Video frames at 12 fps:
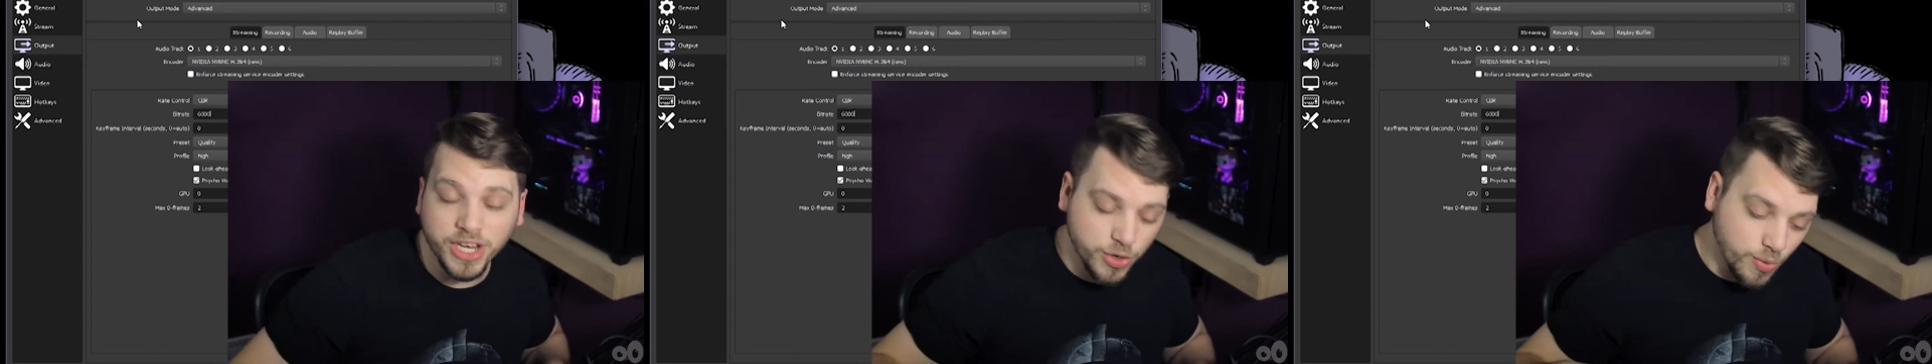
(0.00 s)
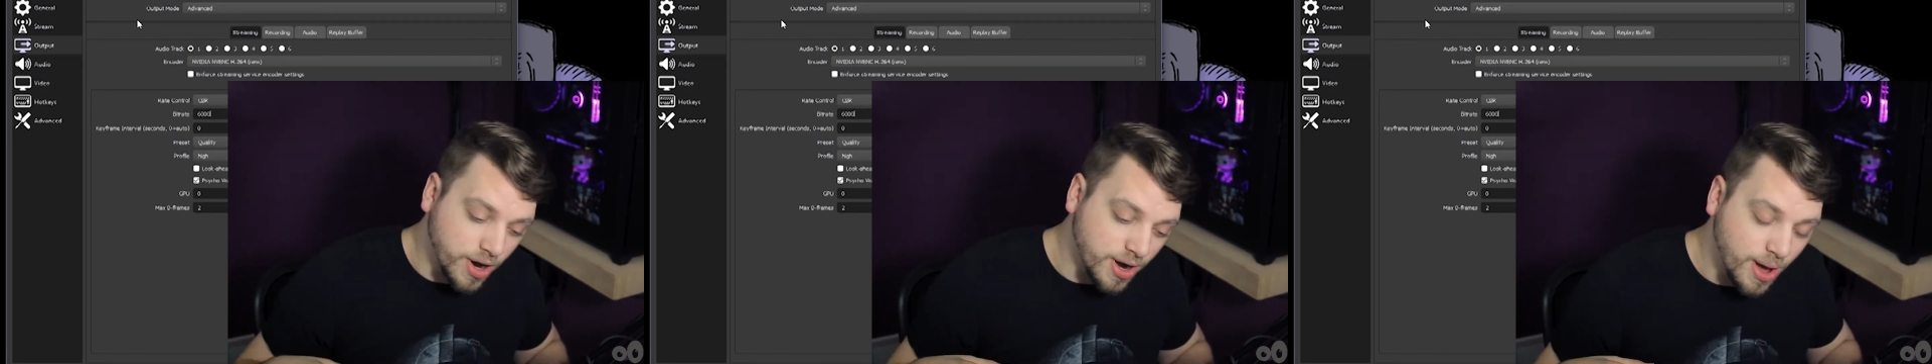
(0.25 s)
then
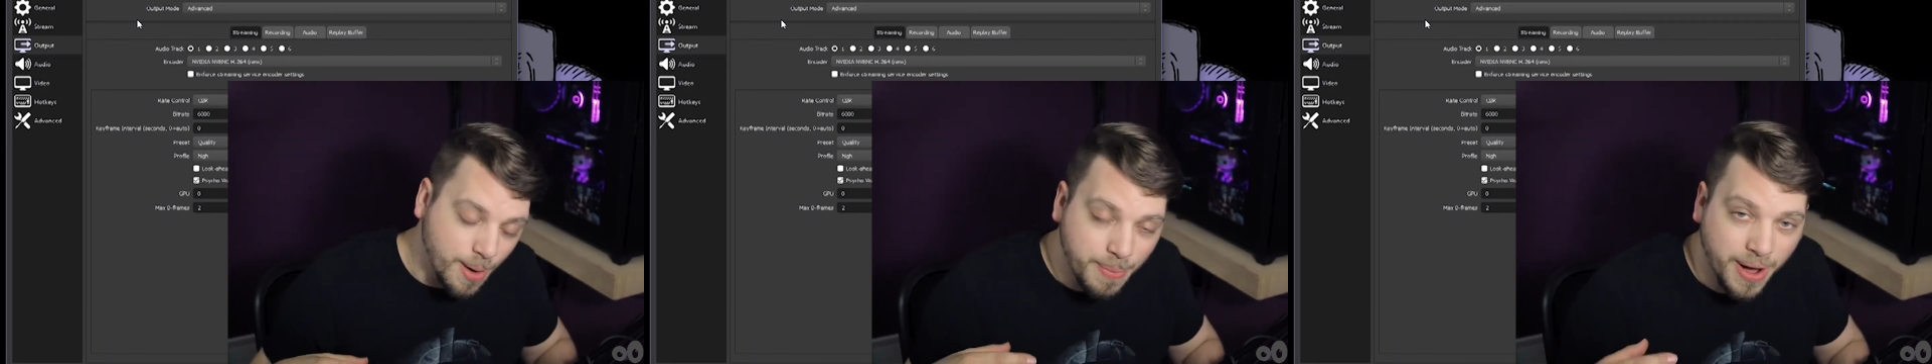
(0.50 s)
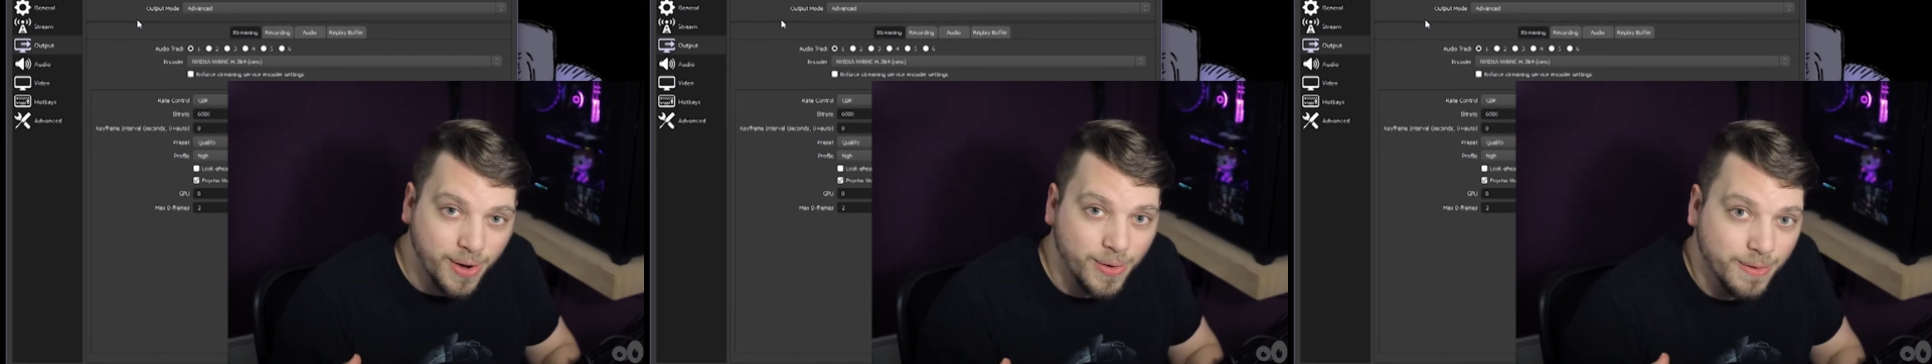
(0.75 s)
you want
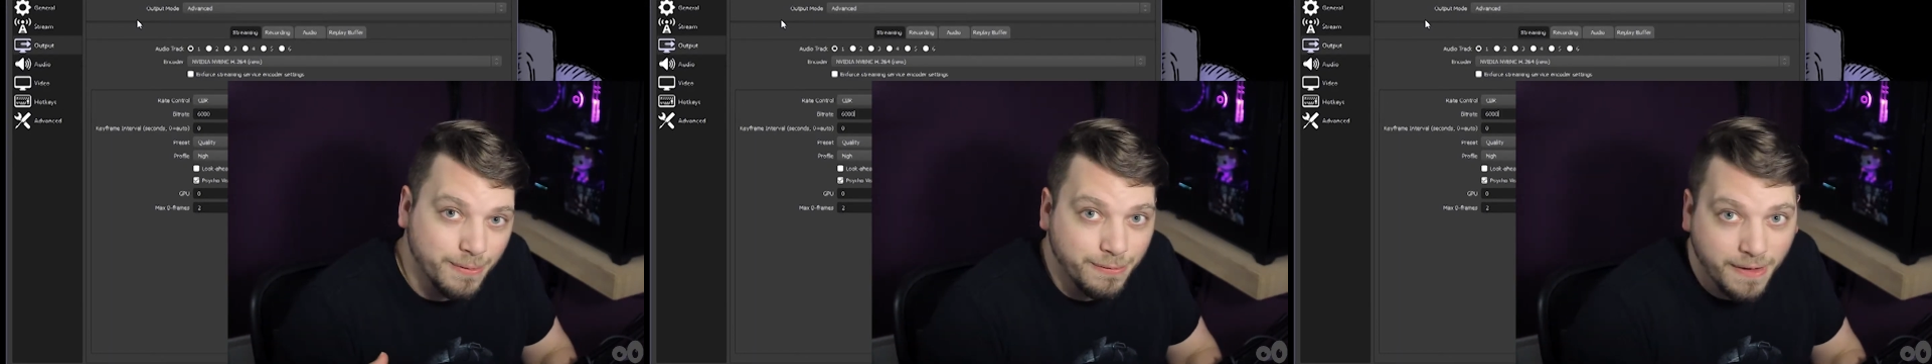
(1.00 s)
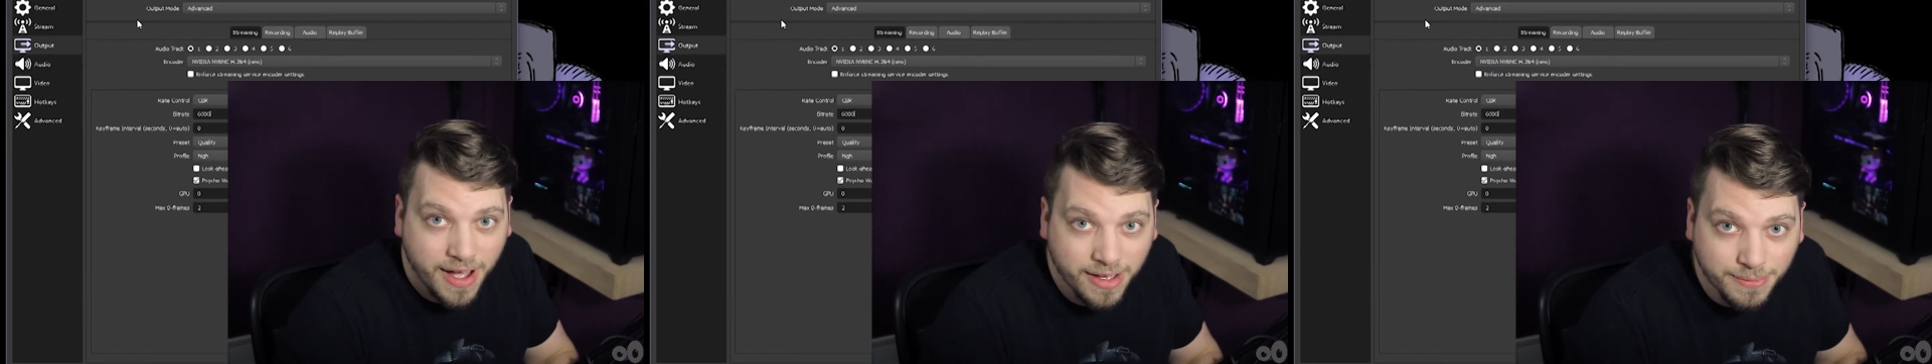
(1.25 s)
about
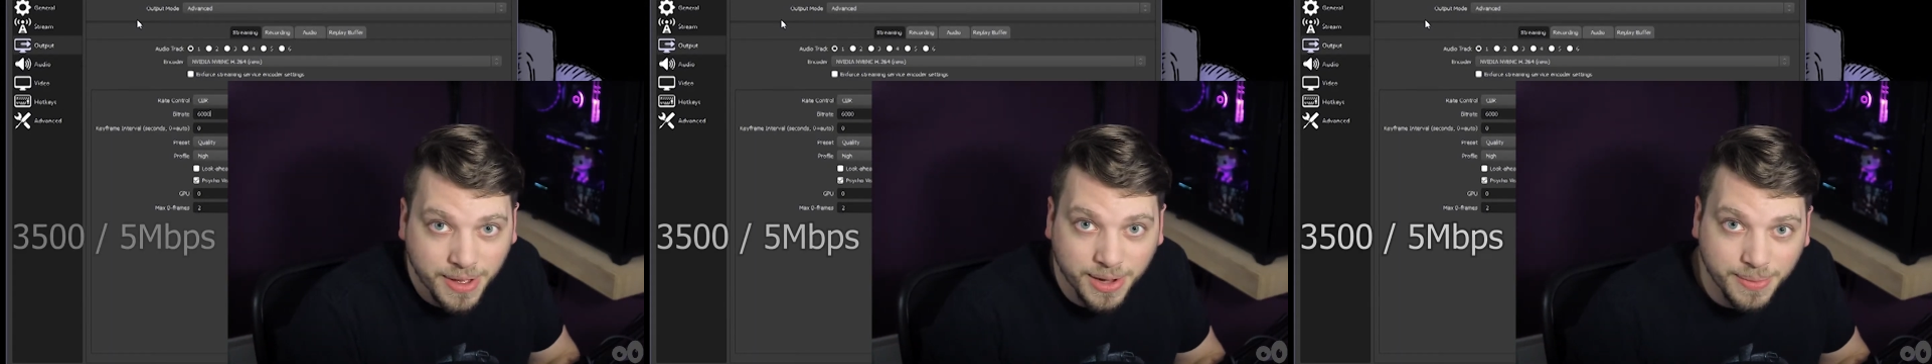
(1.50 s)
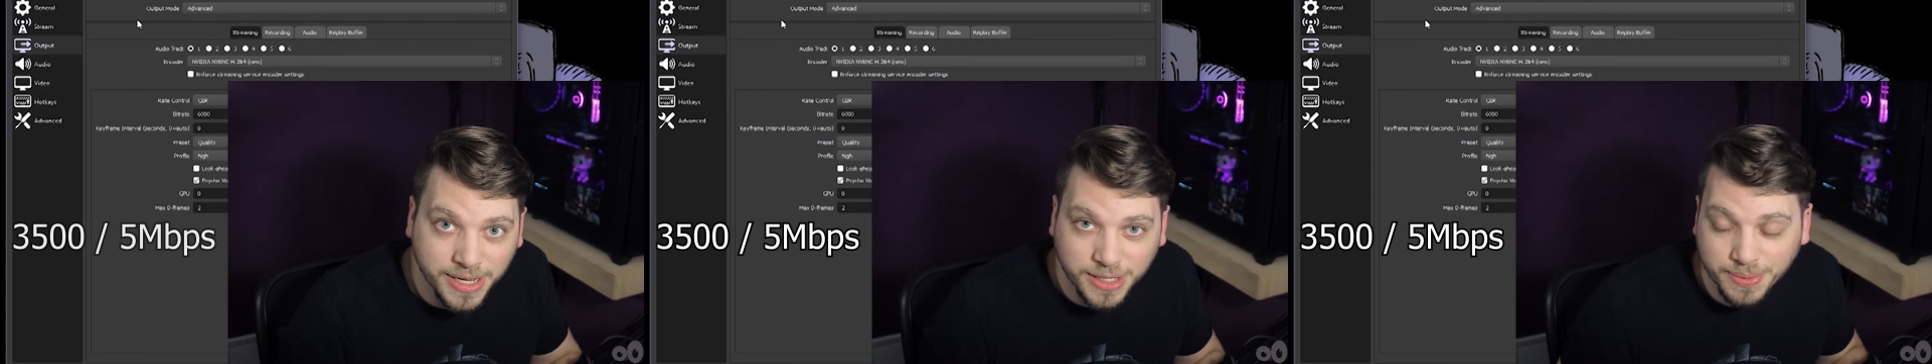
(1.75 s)
5
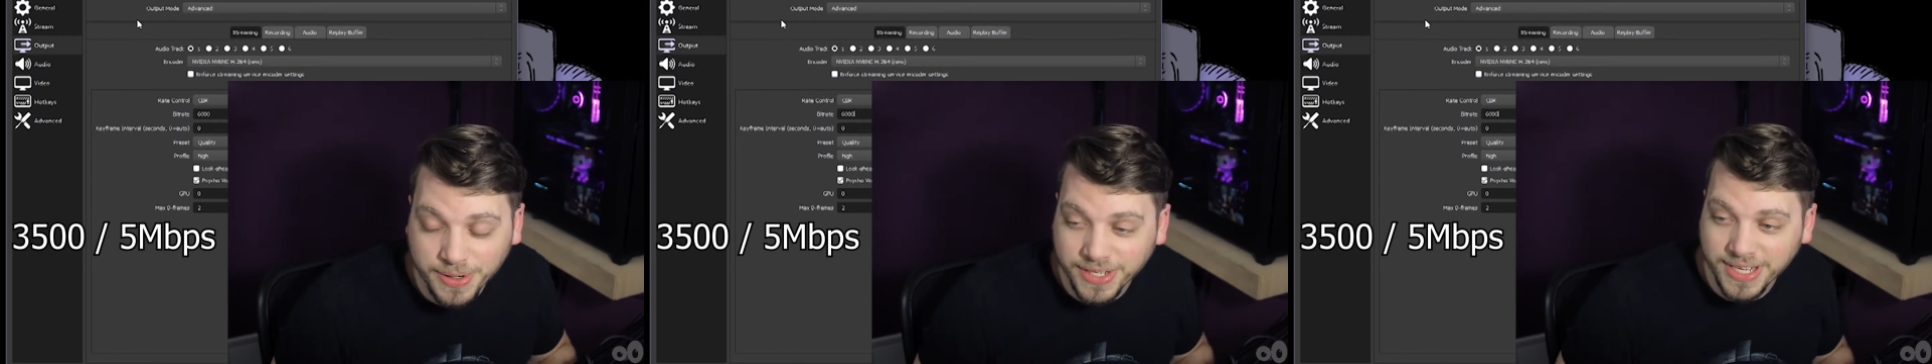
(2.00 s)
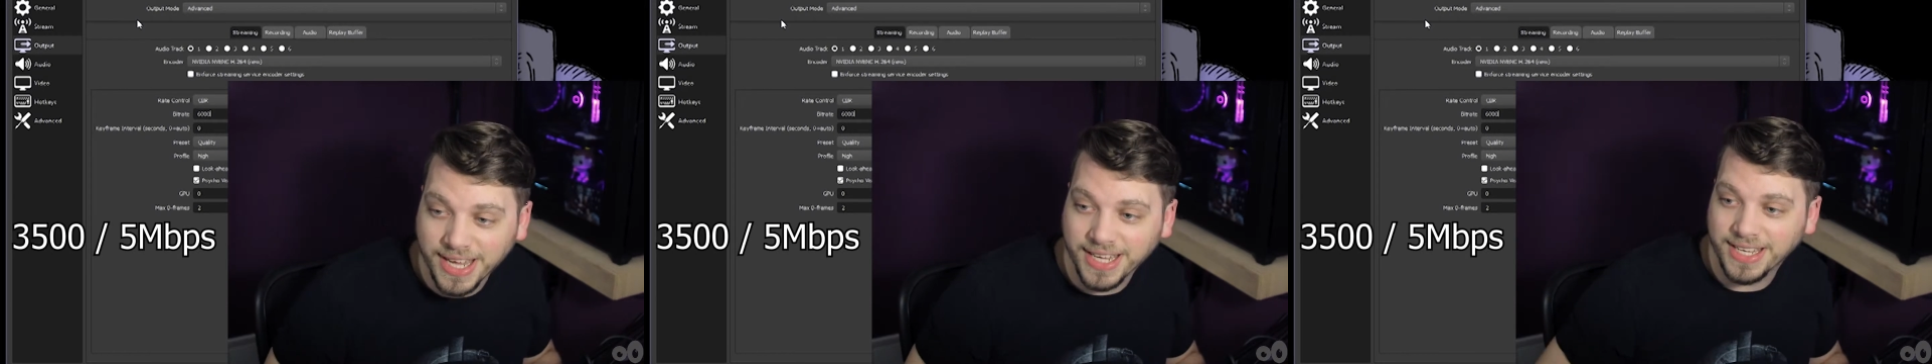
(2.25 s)
megabytes per
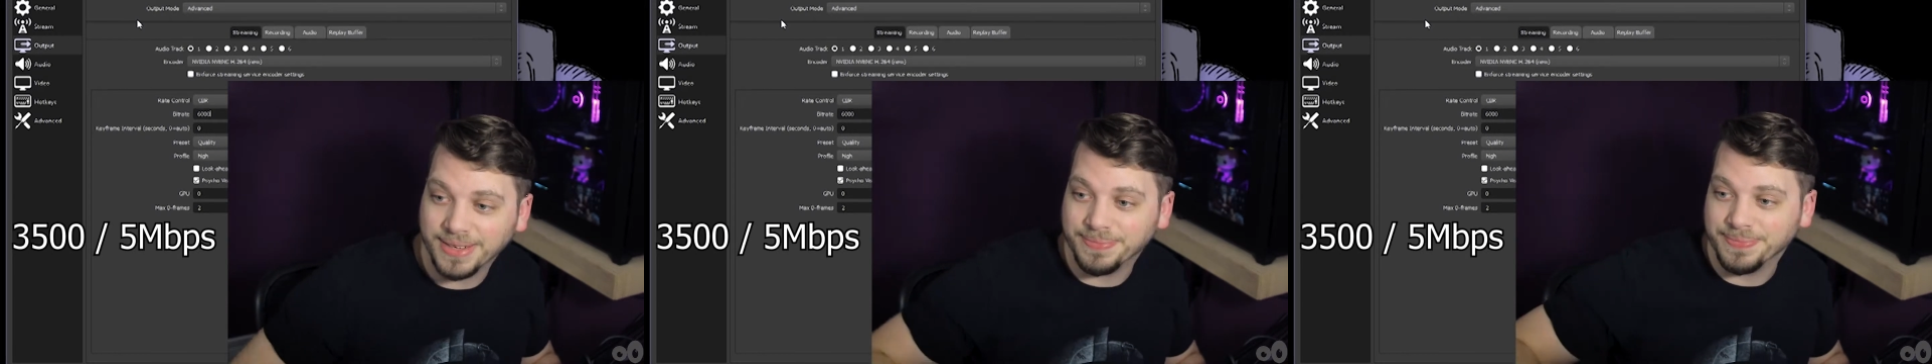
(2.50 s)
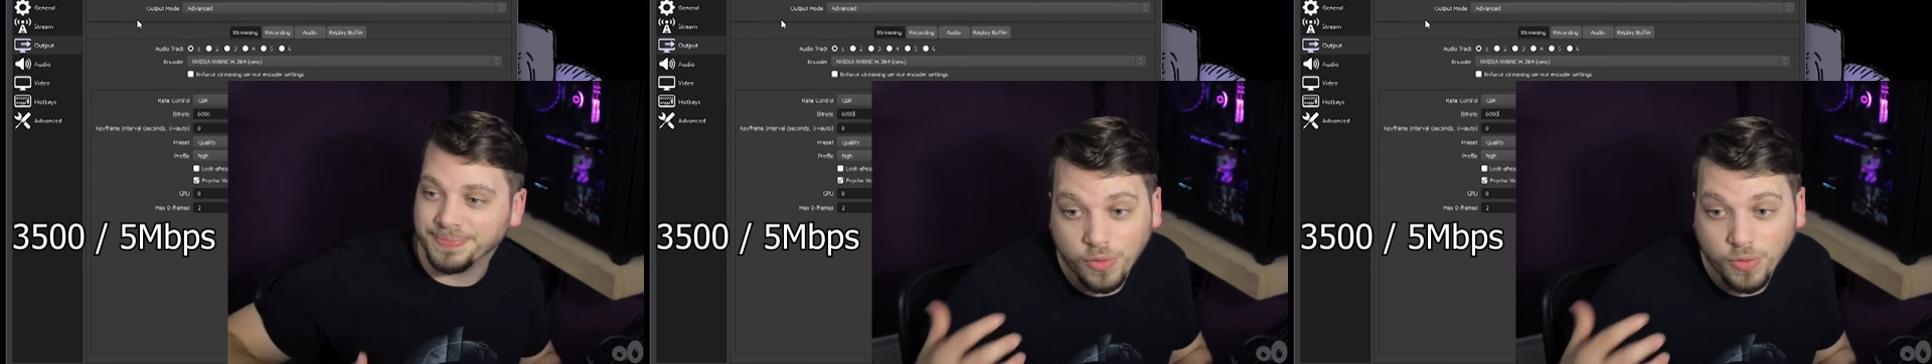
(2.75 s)
second.